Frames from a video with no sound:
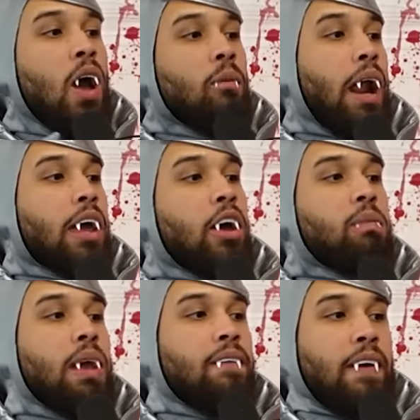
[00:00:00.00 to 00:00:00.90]
but I could
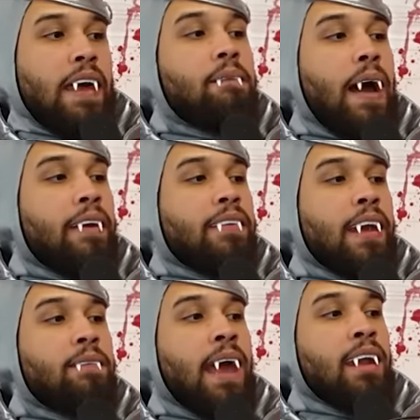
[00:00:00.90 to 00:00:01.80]
be a vampire
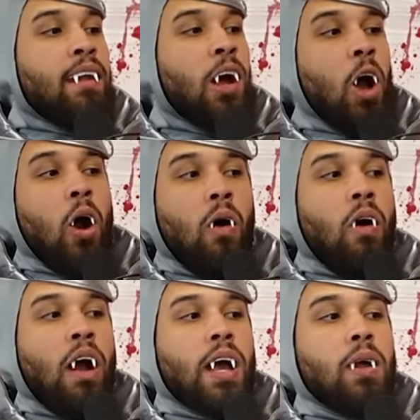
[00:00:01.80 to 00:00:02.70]
Tin Man,
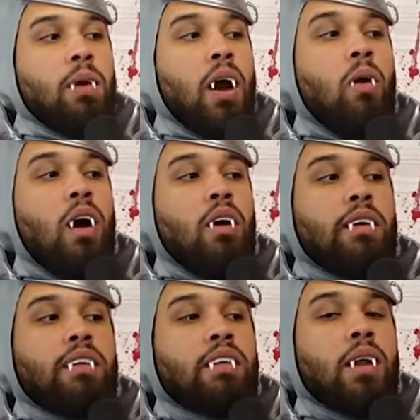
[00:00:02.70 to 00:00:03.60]
or I could be a
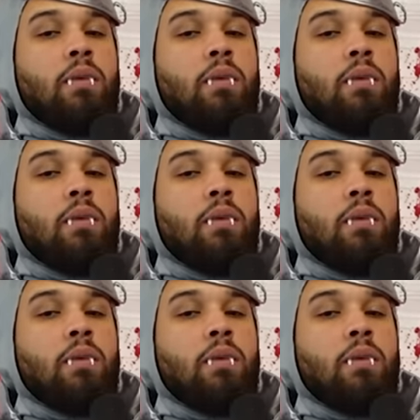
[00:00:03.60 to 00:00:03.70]
walrus Tin